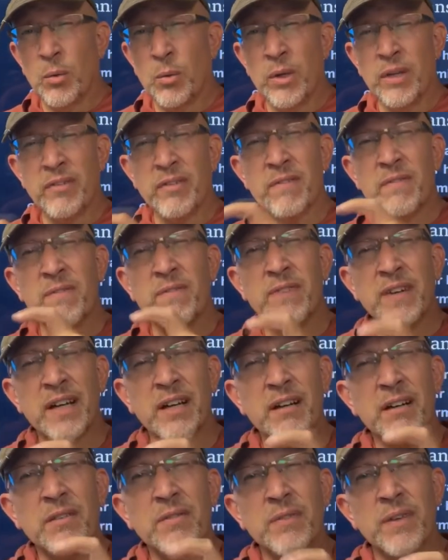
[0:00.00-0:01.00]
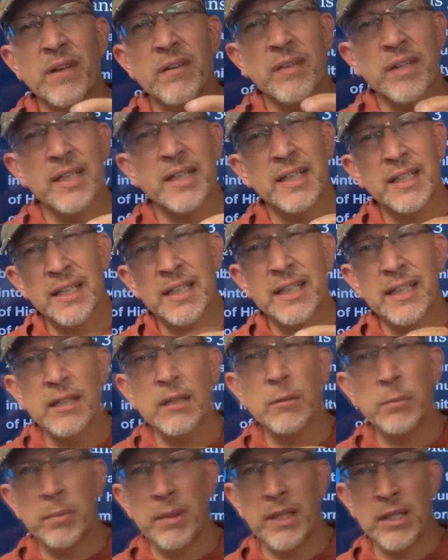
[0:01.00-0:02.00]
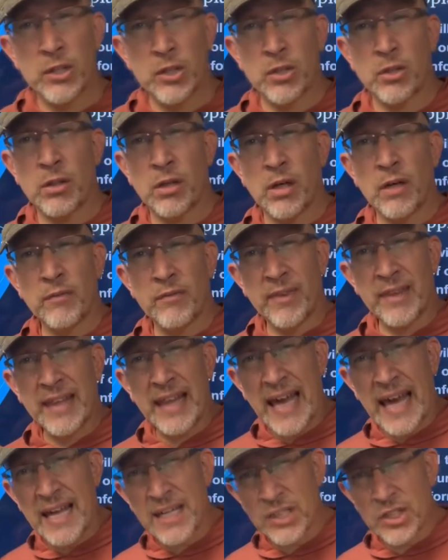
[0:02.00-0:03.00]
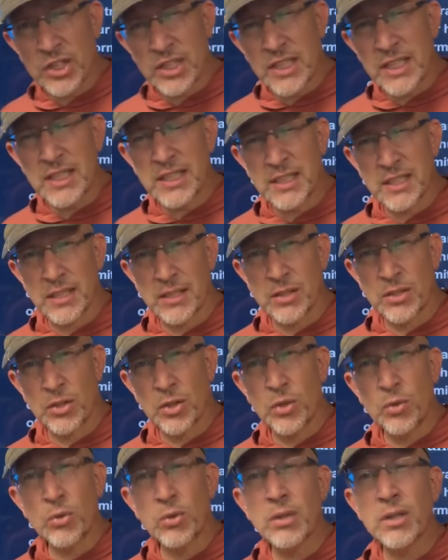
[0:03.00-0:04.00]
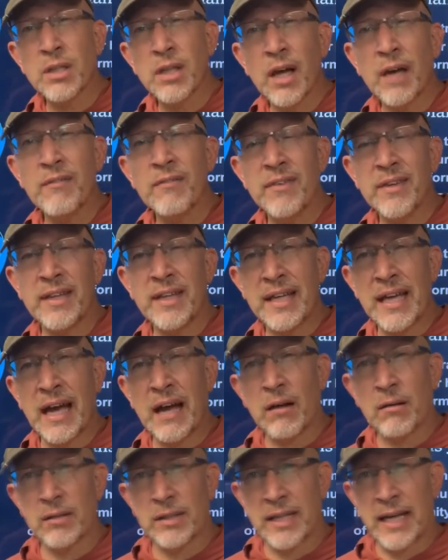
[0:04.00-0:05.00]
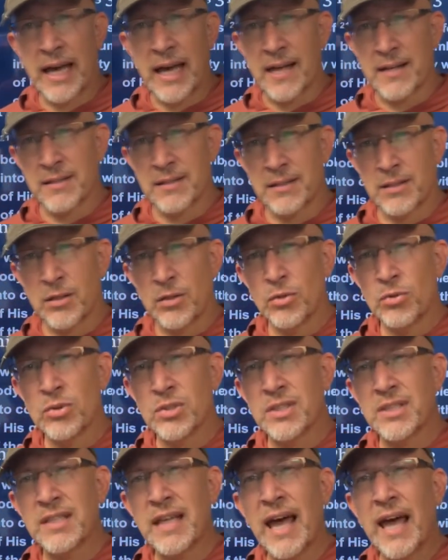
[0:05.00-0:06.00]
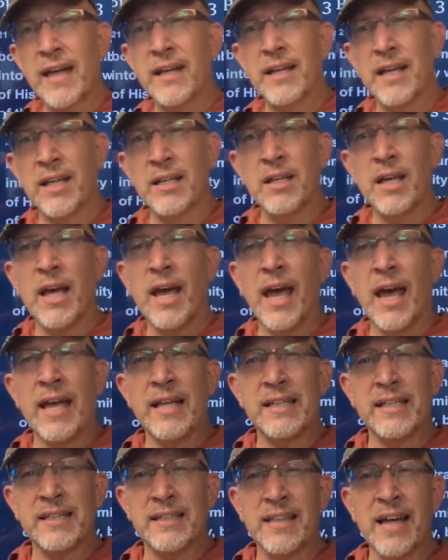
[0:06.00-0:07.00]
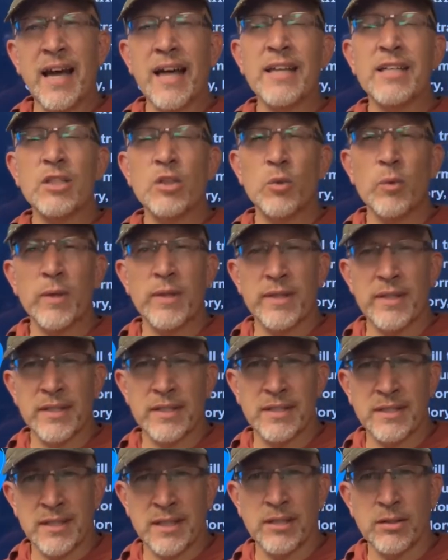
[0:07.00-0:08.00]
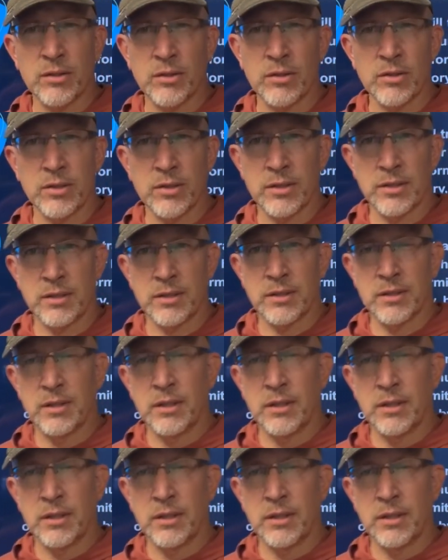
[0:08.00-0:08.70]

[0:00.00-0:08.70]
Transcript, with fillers: We have a very, very clear picture of that Jesus who loved the outcast, who sat and, and dined with the sinners,